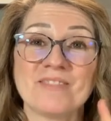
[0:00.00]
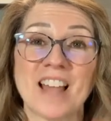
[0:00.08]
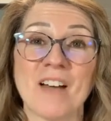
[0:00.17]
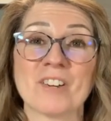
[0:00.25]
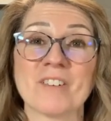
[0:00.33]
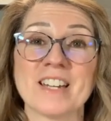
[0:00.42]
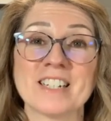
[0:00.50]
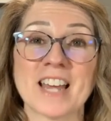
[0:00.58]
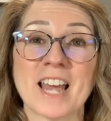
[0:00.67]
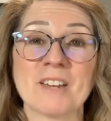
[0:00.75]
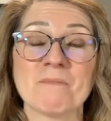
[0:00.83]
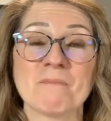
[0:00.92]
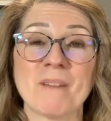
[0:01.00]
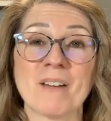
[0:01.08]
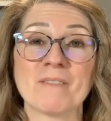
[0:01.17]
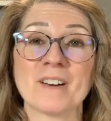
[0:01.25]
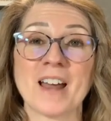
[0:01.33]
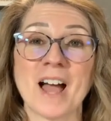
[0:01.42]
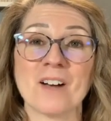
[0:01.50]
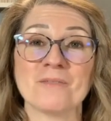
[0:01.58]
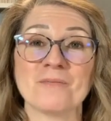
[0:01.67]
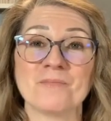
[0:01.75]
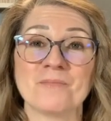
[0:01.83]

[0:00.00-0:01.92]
Have a great day. Bye for now.